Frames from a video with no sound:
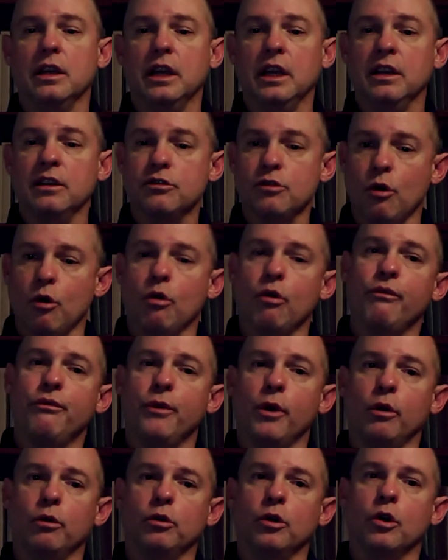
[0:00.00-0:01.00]
internal
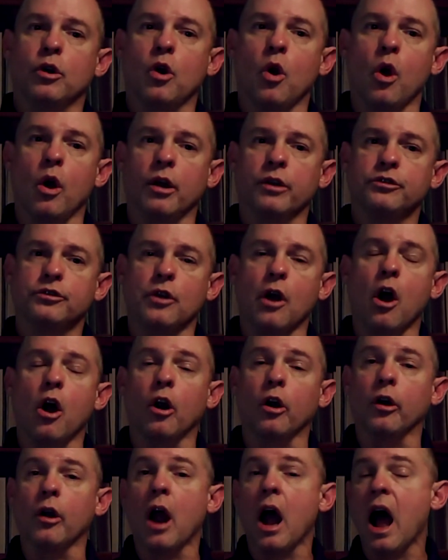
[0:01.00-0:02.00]
failure costs
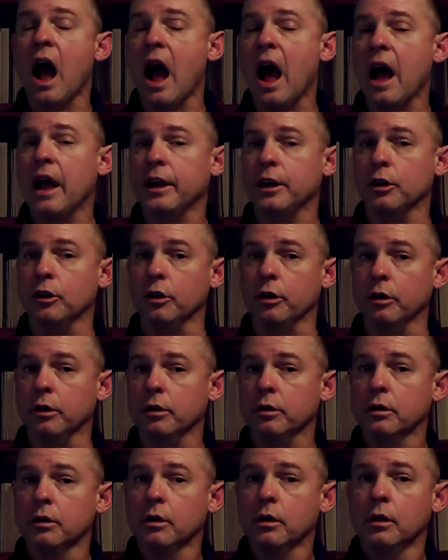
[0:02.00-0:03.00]
are
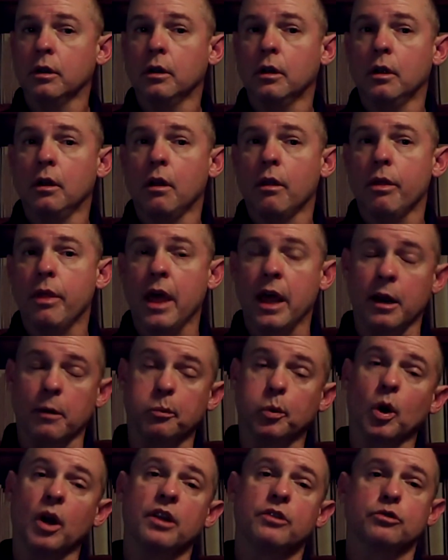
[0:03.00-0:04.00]
higher than
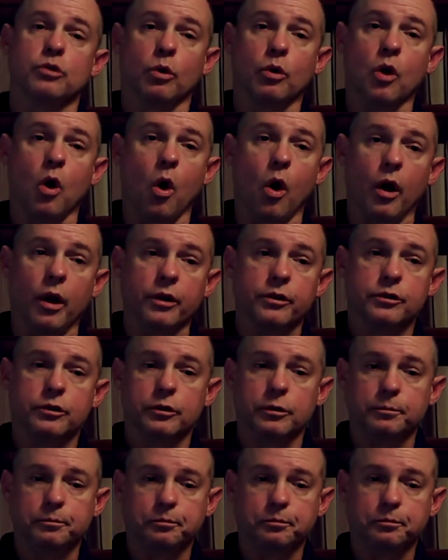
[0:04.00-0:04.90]
appraisal costs